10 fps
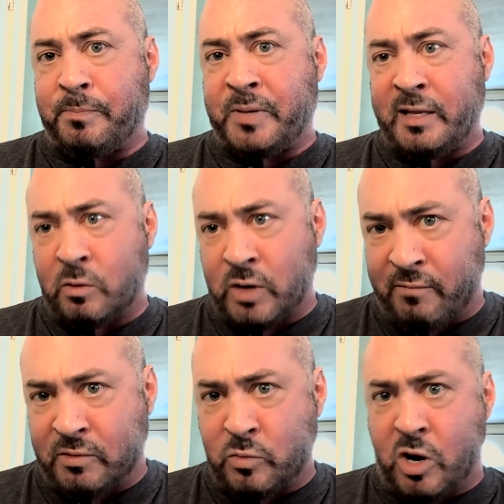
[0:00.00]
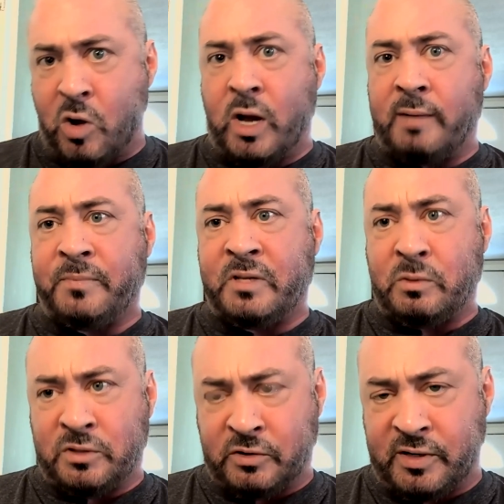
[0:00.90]
ketone levels will go up to a
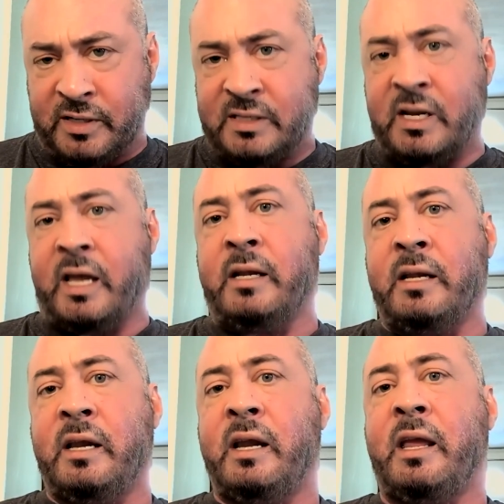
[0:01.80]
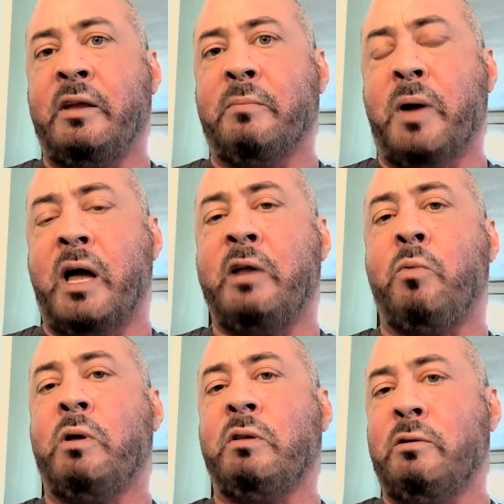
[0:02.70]
certain extent. Your body
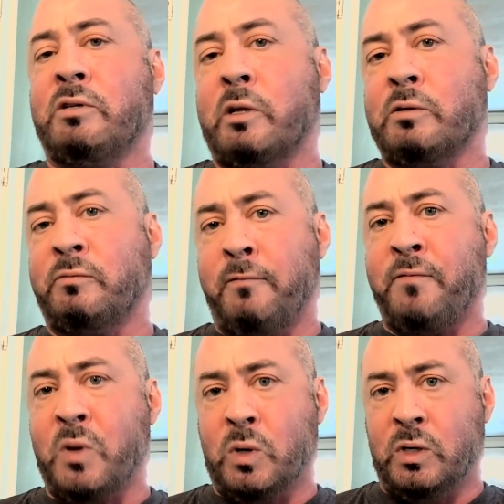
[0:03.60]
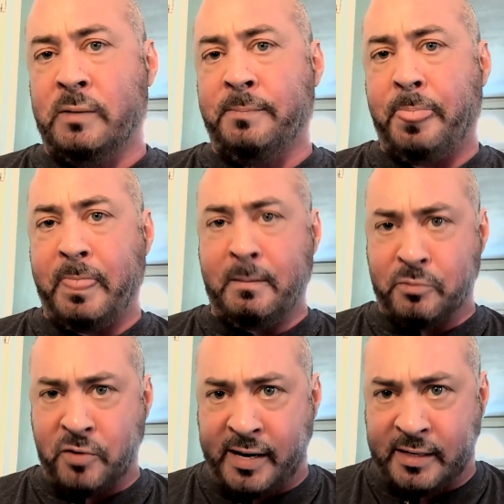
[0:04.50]
will use those for fuel, the
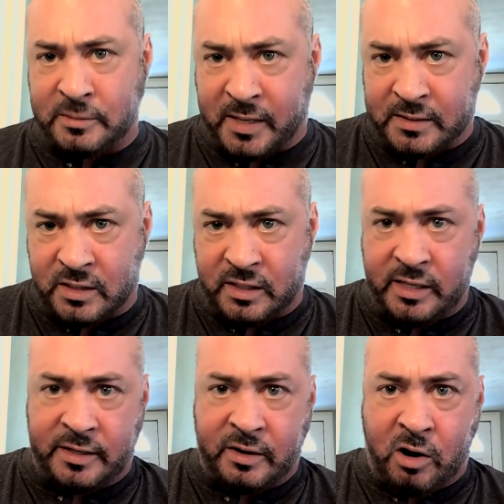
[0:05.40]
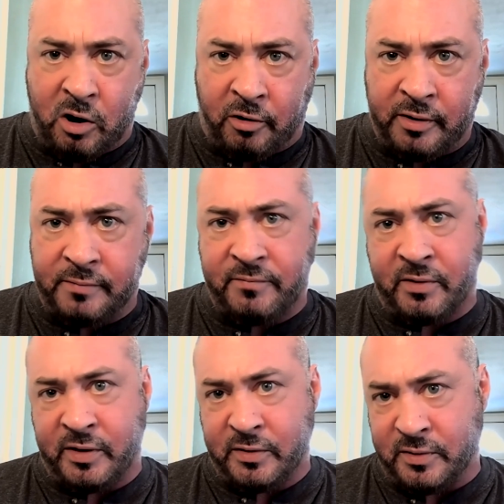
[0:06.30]
brain especially, and your heart are
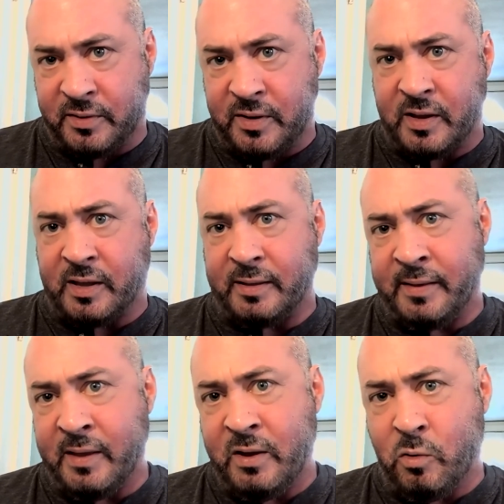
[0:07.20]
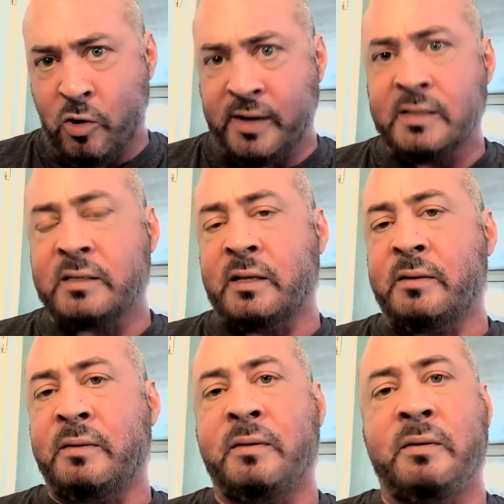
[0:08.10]
very good uh, organs that
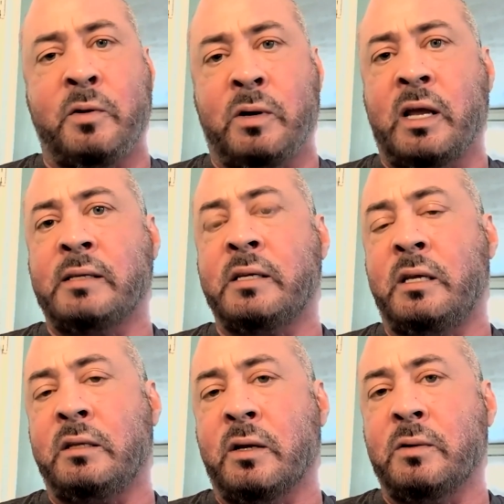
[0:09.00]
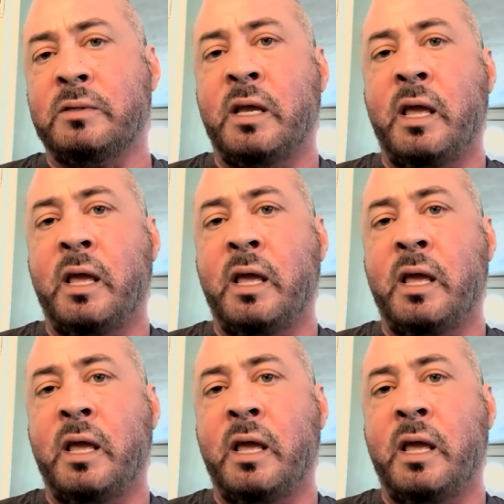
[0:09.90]
utilize ketones.